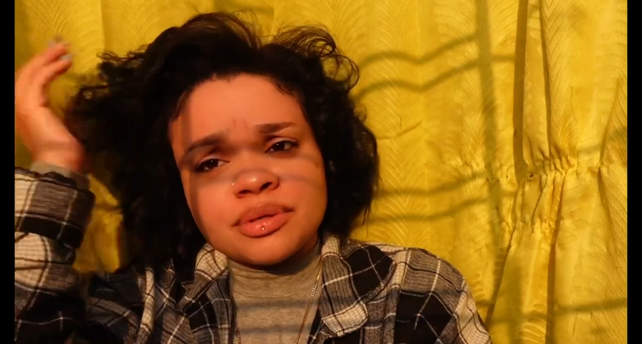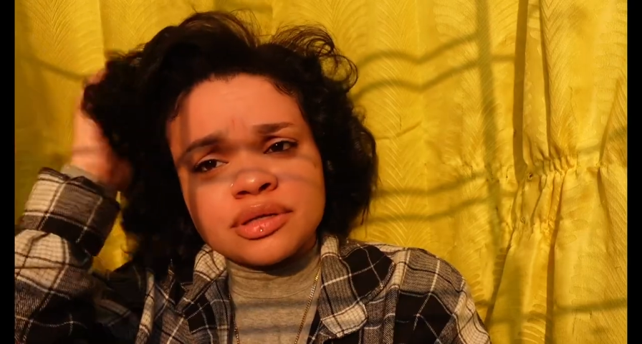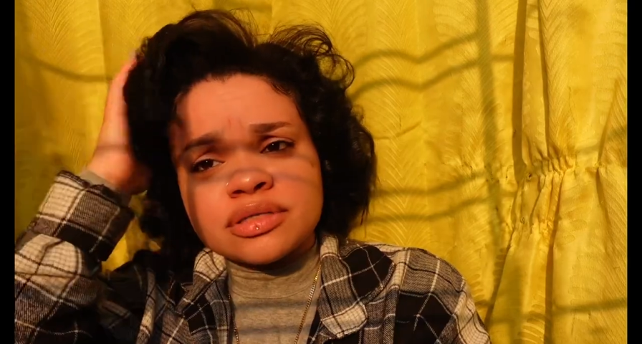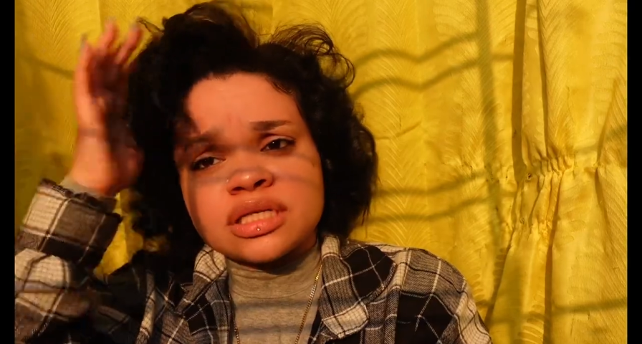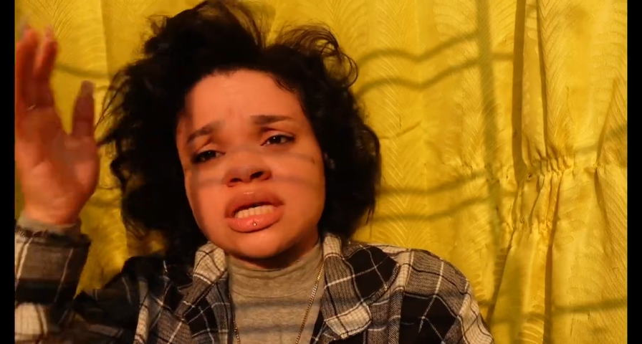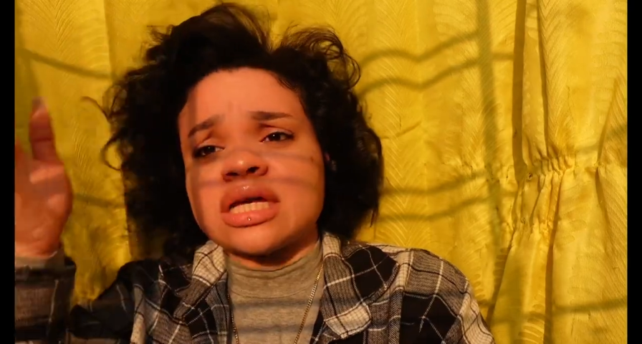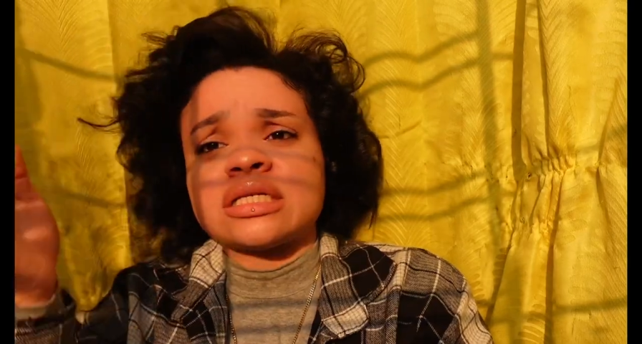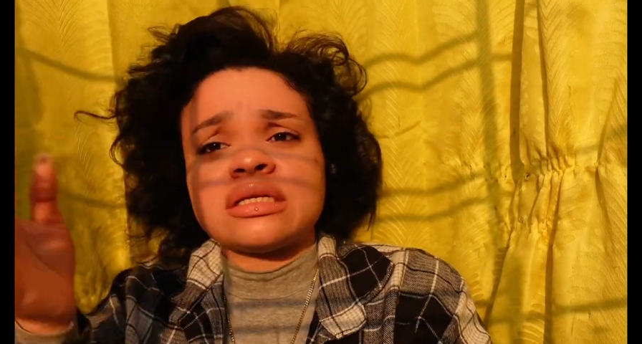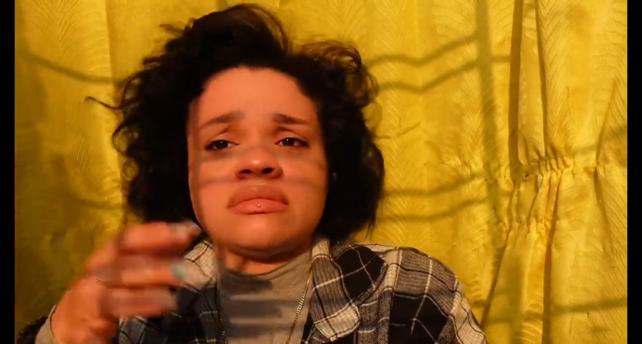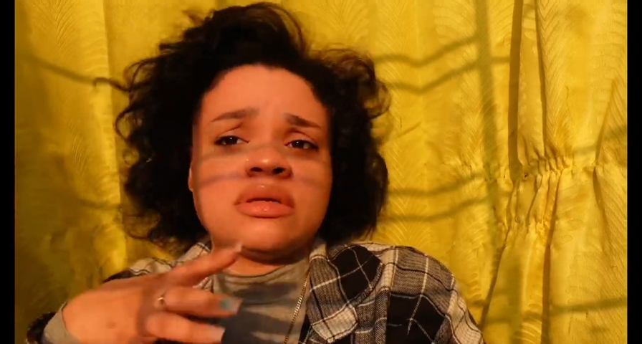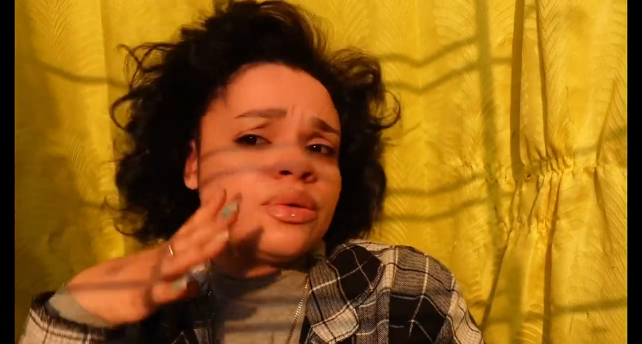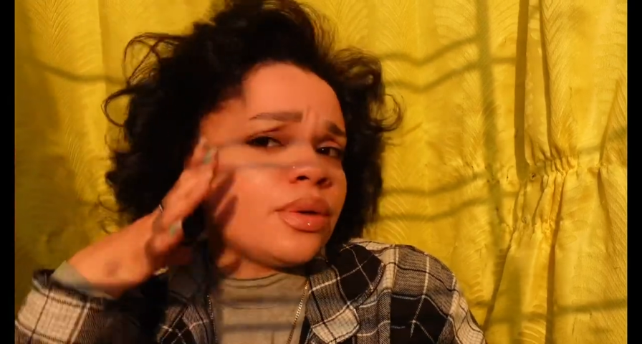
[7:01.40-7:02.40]
piercing y'all see
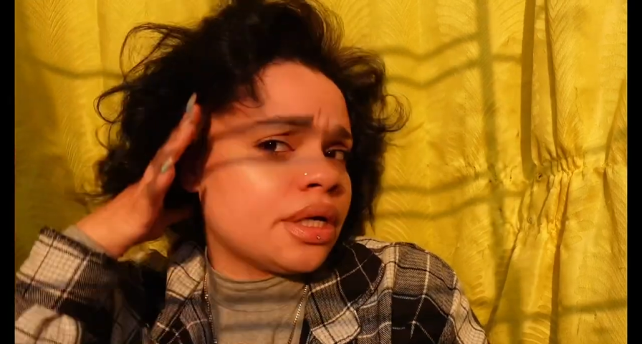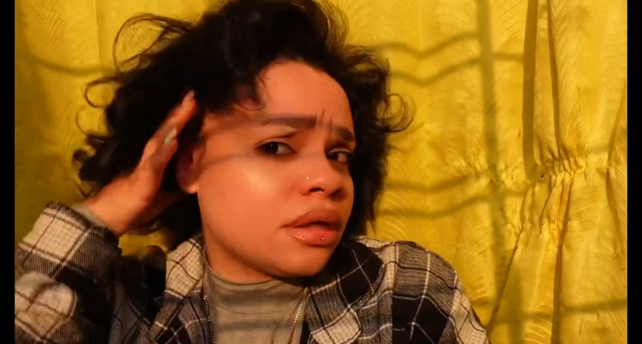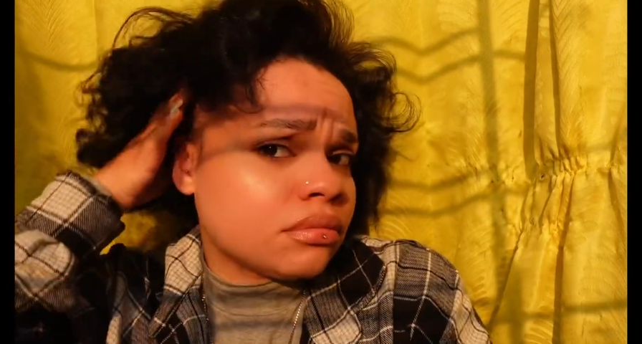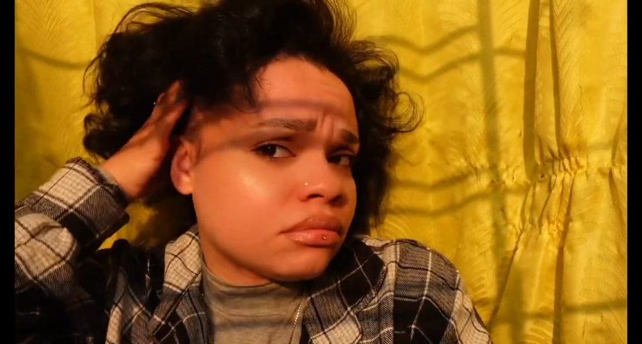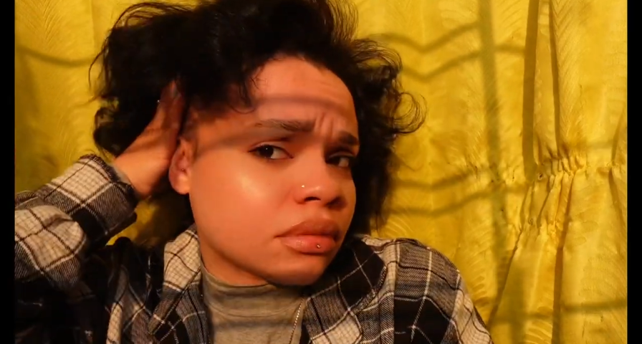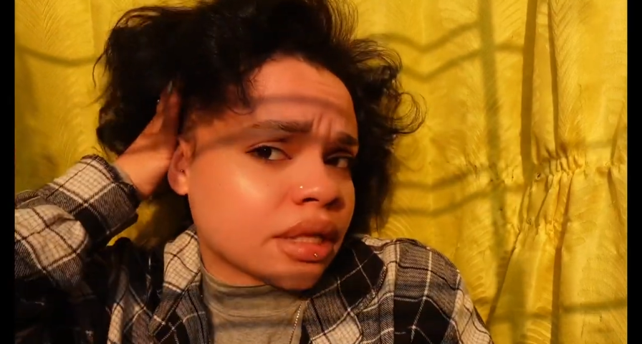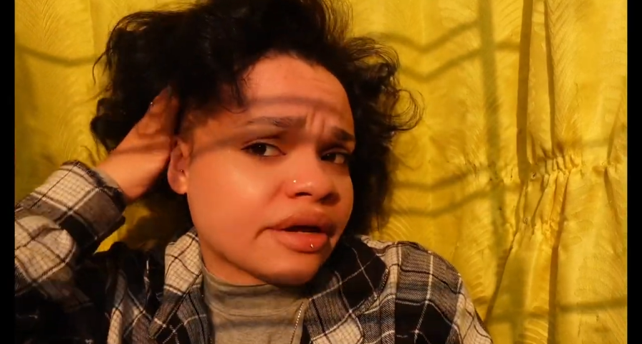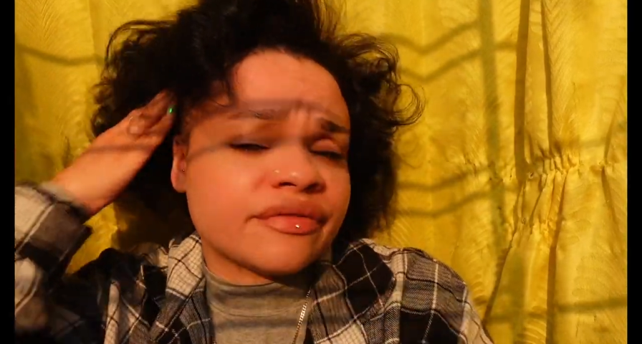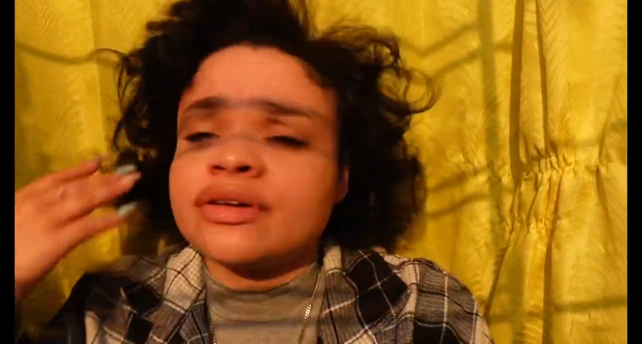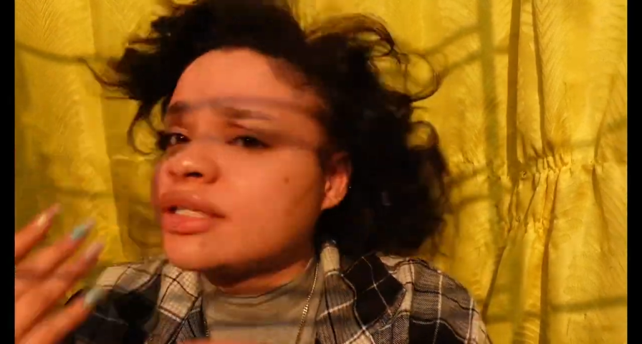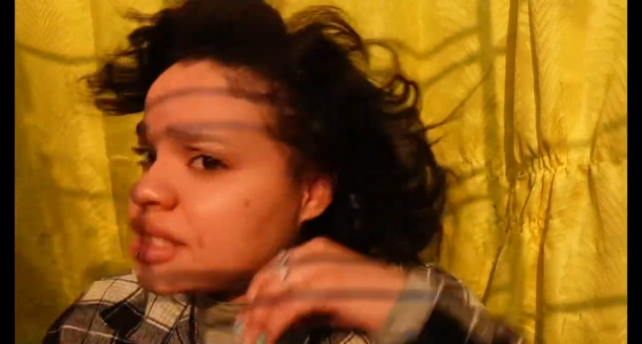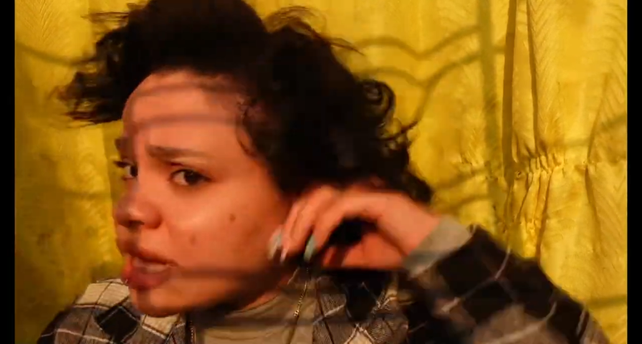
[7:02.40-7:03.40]
me with, like,
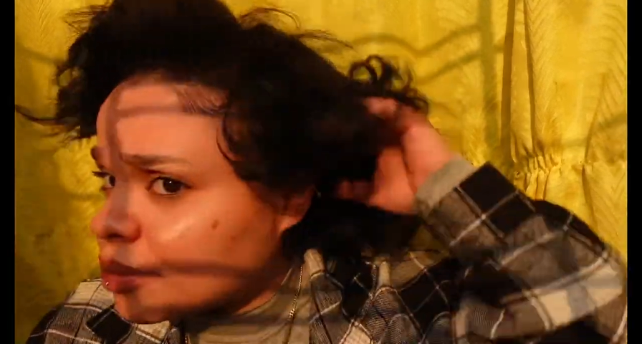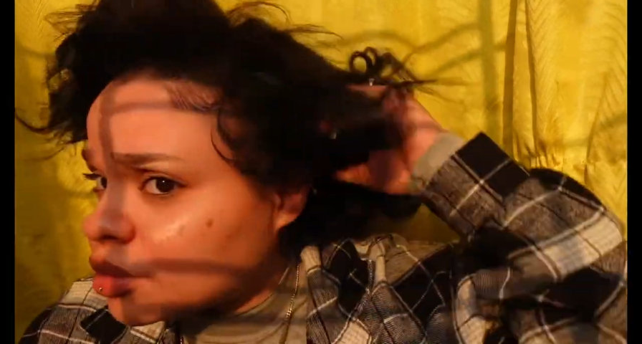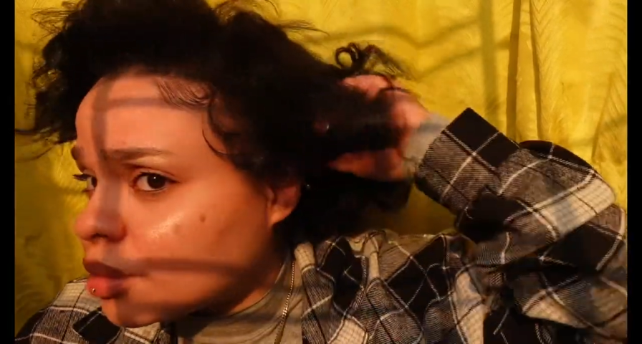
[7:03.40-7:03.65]
for example,